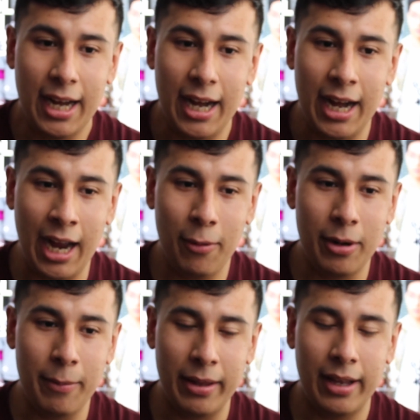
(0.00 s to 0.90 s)
I would have
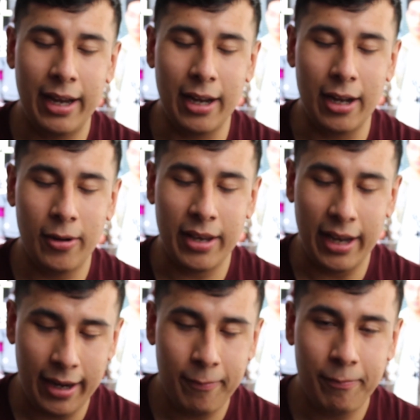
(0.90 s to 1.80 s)
been like,
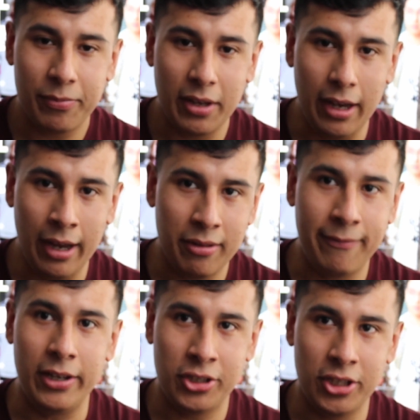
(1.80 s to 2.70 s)
okay, it's a
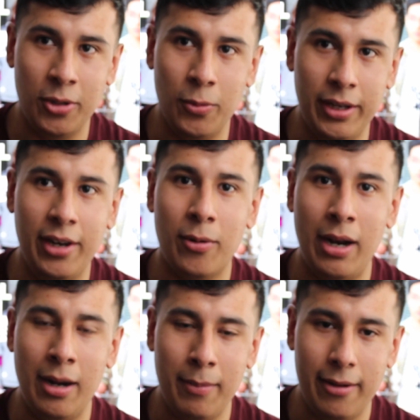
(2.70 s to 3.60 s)
fish show. We need to write
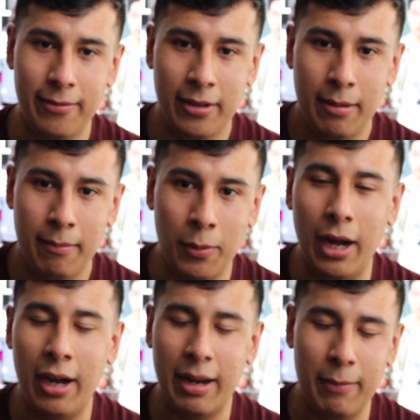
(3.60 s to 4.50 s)
him off. But
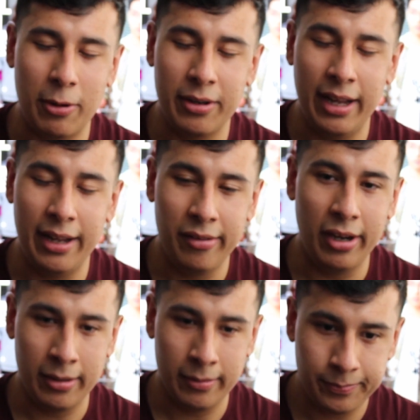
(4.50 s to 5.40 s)
I'll get more to that in a
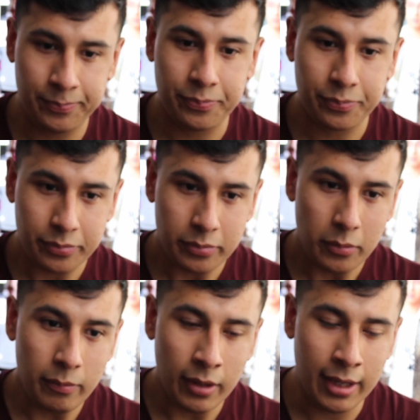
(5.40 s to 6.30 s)
second.
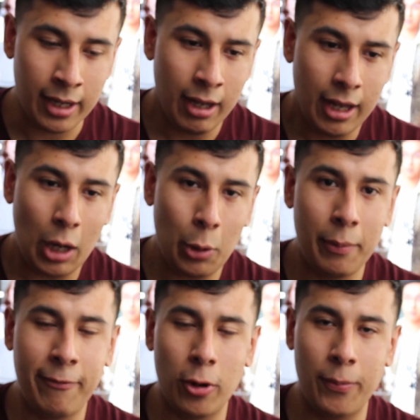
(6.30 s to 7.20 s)
However,
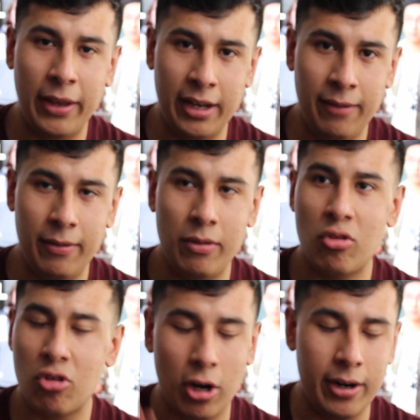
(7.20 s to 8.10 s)
before they can even
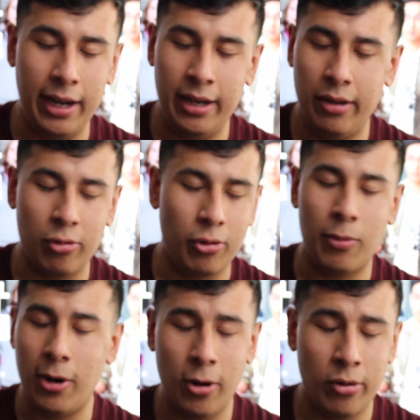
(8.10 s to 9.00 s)
start any sort of
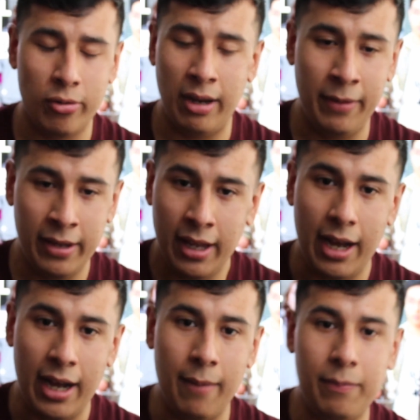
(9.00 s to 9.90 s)
rehearsal type thing,
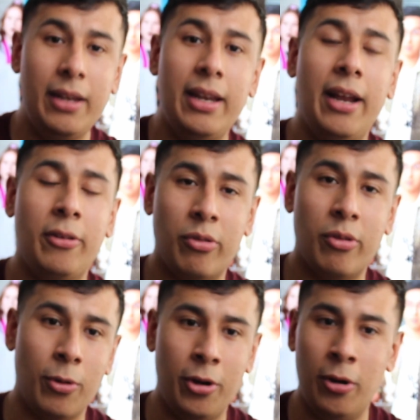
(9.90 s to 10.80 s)
Nini enters the
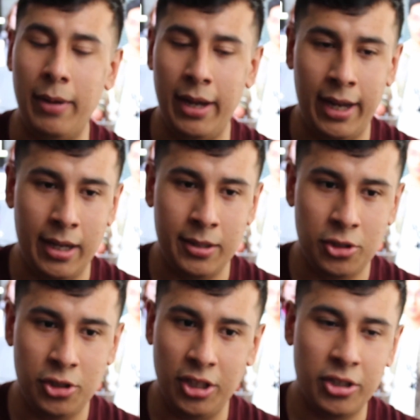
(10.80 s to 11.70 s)
room and
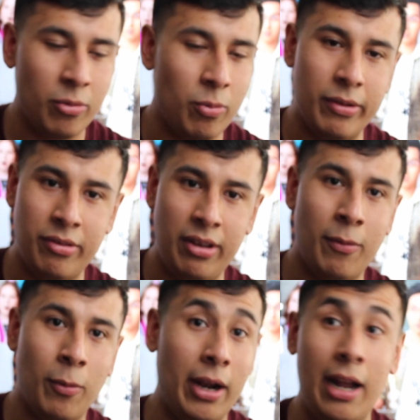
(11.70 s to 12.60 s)
she just wants to see
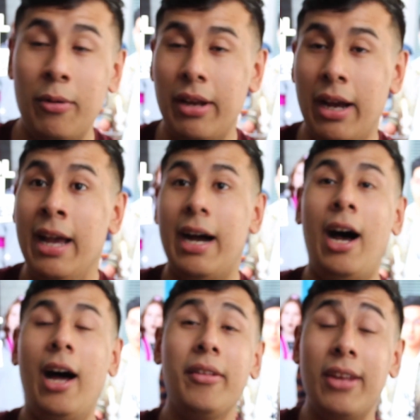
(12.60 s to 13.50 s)
everyone. And
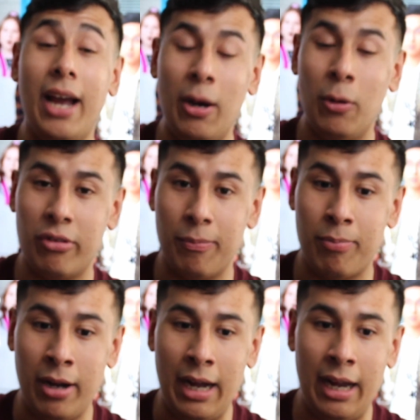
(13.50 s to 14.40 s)
I was
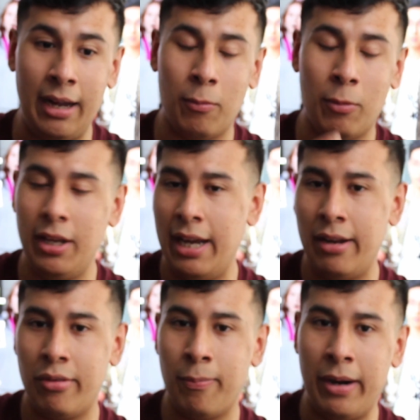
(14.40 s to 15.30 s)
surprised. Ricky had a
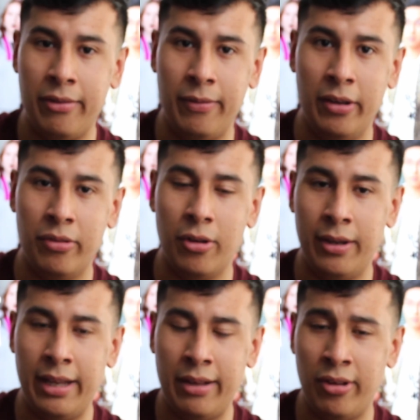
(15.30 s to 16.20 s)
surprise face during
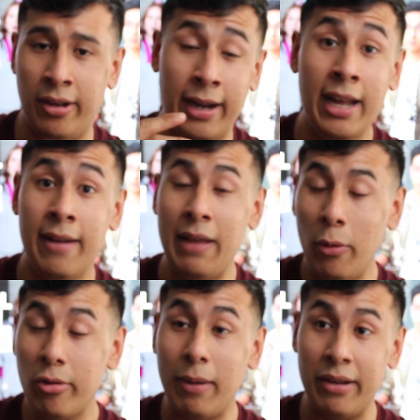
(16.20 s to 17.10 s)
that scene. That
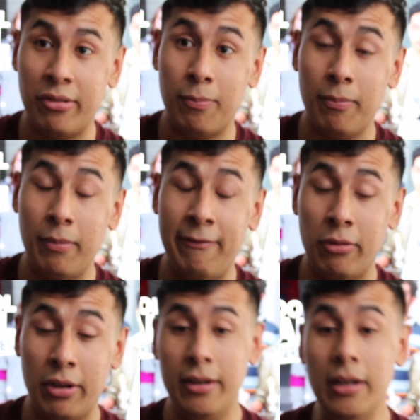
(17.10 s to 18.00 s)
was my face.
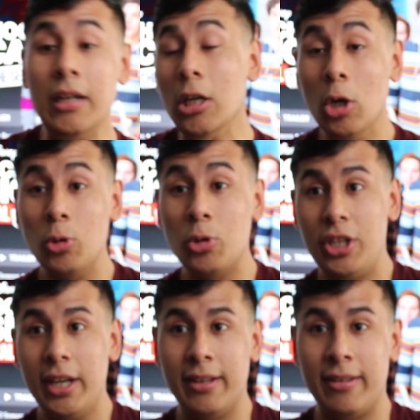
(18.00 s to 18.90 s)
Like, oh
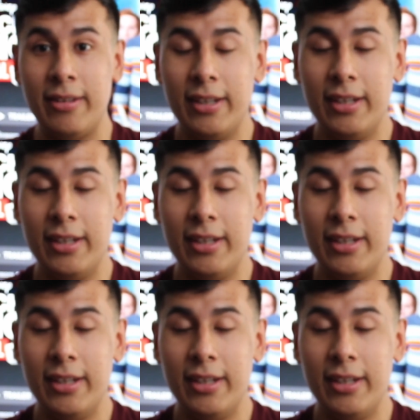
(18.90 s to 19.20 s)
shit.